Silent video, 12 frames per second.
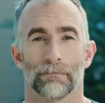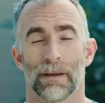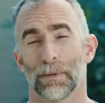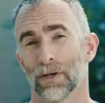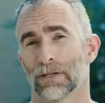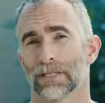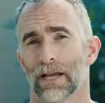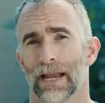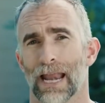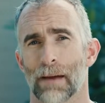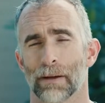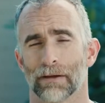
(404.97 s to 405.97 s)
Maybe not as
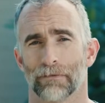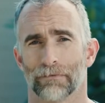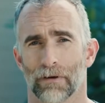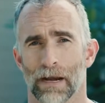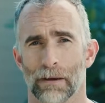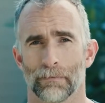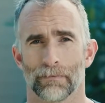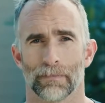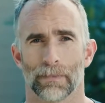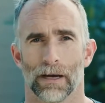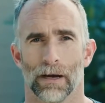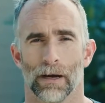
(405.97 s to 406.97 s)
dynamic a frame,
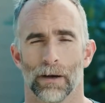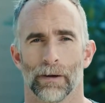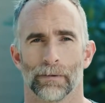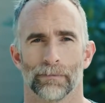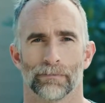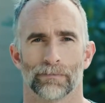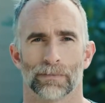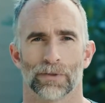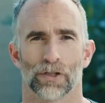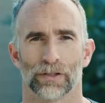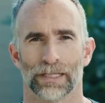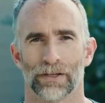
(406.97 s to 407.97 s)

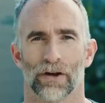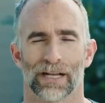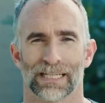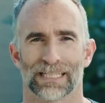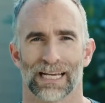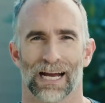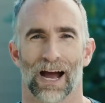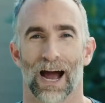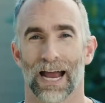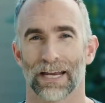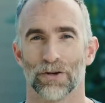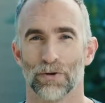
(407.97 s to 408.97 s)
certainly not as
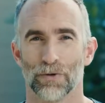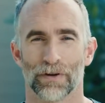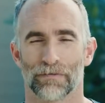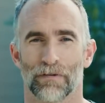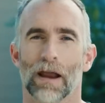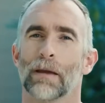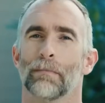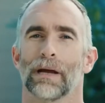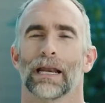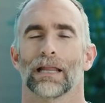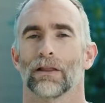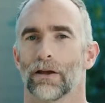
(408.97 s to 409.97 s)
high noon a frame,
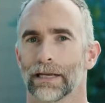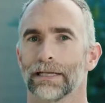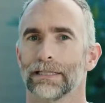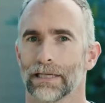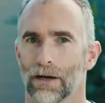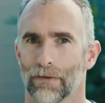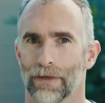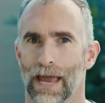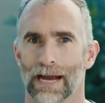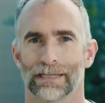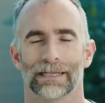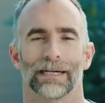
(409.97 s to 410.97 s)
but a lot easier on the
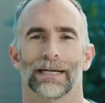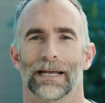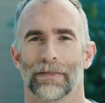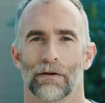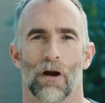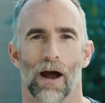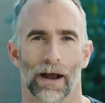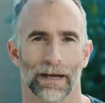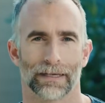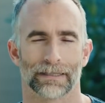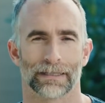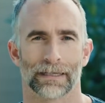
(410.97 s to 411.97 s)
actor and their
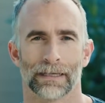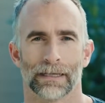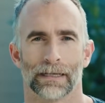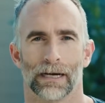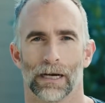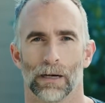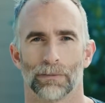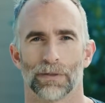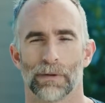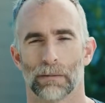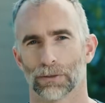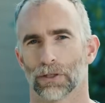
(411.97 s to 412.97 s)
eyes
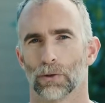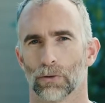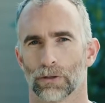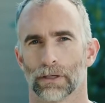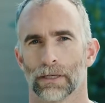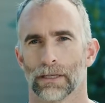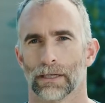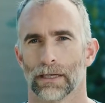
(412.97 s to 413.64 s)
to be able to look